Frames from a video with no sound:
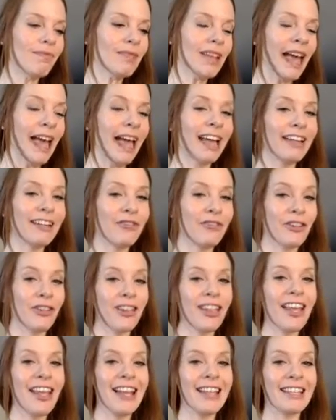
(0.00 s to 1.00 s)
And for
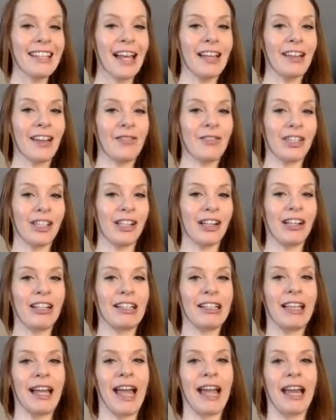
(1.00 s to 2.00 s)
this, I love to cook
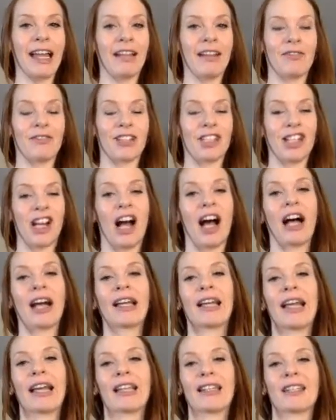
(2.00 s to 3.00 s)
and I love to
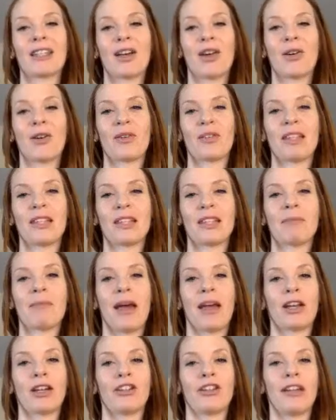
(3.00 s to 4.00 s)
talk. And so this is
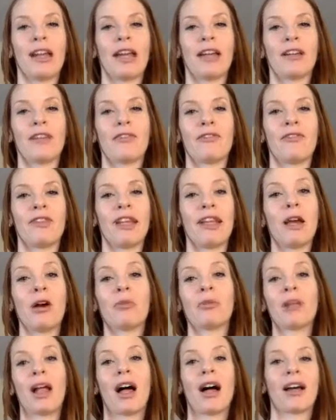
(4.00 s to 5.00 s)
my creative video
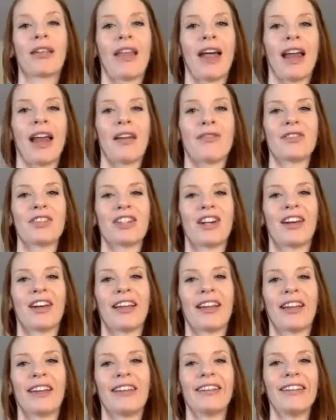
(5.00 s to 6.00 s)
blog that I've
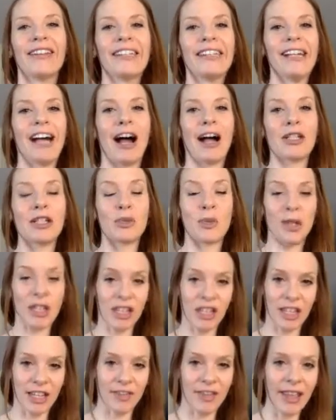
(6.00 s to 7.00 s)
started on Twitch
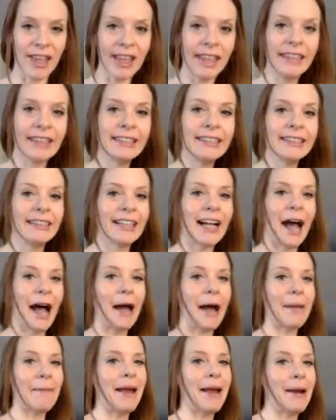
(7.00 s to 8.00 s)
TV.
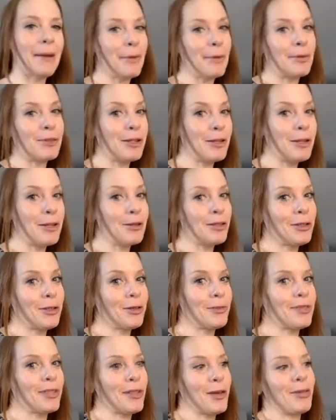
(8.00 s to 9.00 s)
And I post on
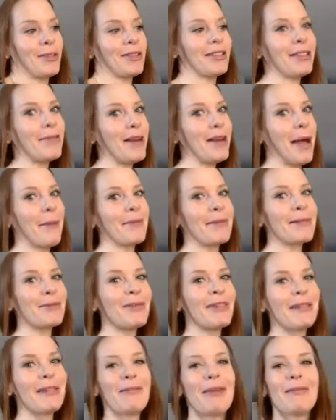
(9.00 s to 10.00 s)
YouTube. So we'll see what happens
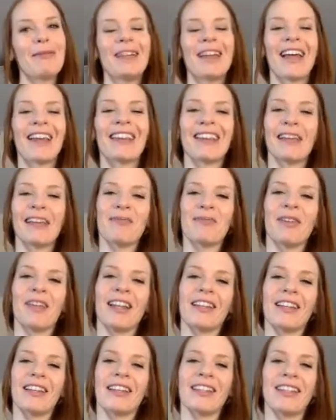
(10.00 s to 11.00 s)
with it. Maybe nothing, but
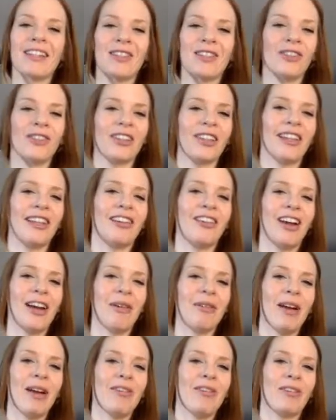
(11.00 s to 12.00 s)
at least it's a really
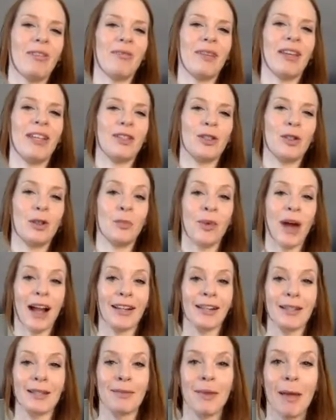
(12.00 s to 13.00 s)
great way for me to
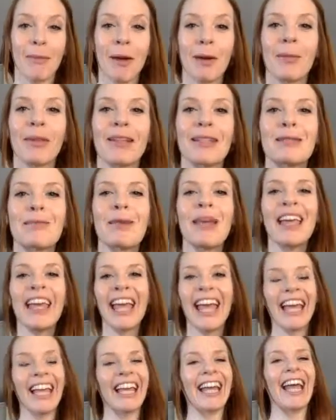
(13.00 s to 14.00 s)
practice my public
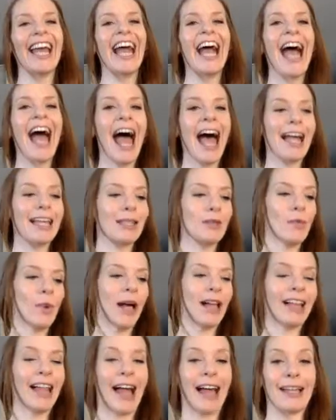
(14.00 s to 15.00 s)
speaking as
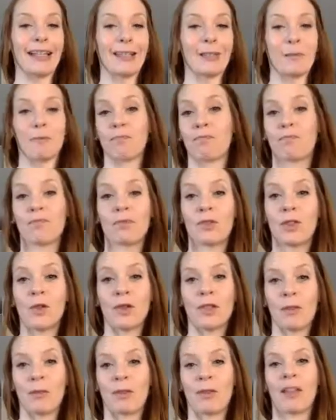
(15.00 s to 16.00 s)
well as do
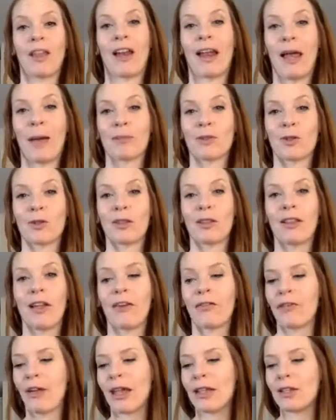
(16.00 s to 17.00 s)
something that I absolutely
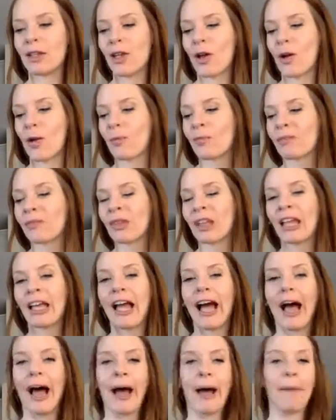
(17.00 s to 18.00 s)
love. And so
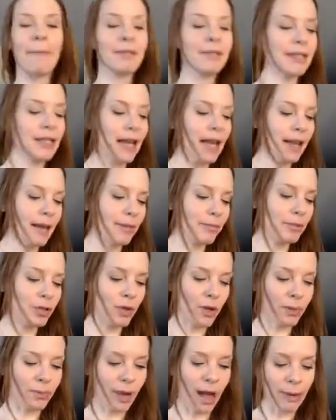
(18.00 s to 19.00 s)
today I'm
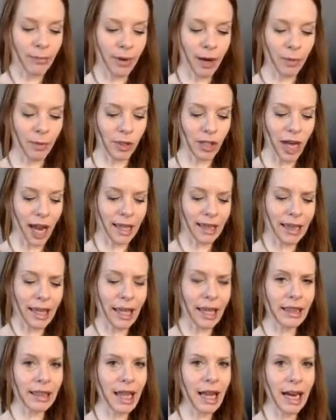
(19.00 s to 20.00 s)
doing my bread, which I
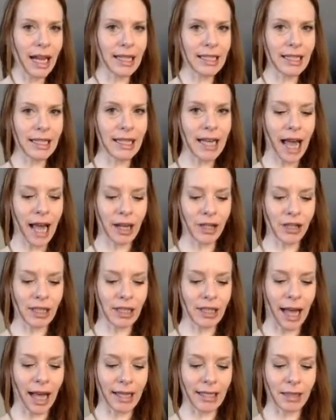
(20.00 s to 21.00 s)
think that I did actually
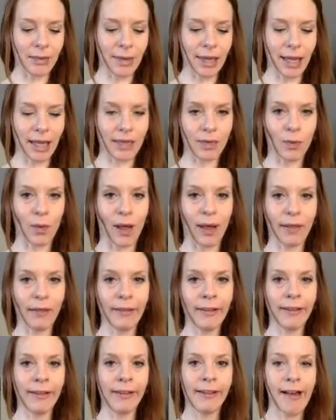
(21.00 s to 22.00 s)
last week as
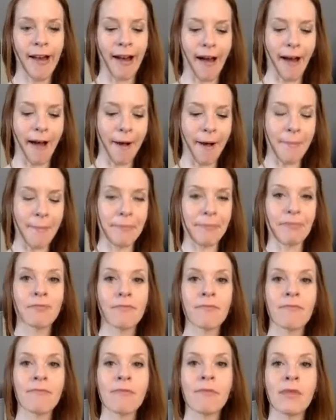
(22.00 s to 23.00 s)
well.
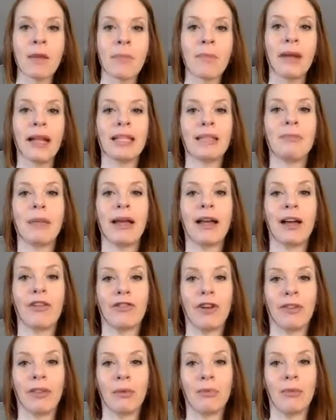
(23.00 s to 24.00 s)
But it's my
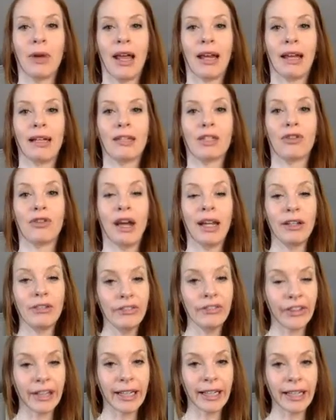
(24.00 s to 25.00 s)
gut-friendly bread. It's
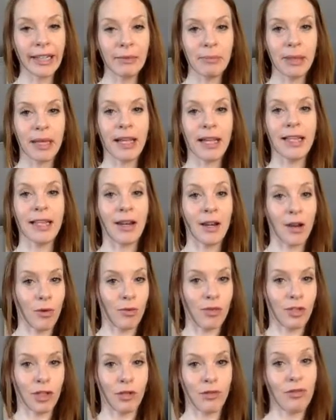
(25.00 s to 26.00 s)
grain-free because I
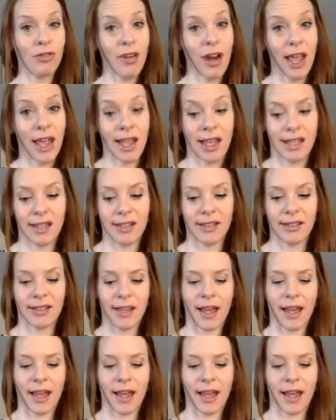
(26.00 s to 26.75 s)
don't do grains.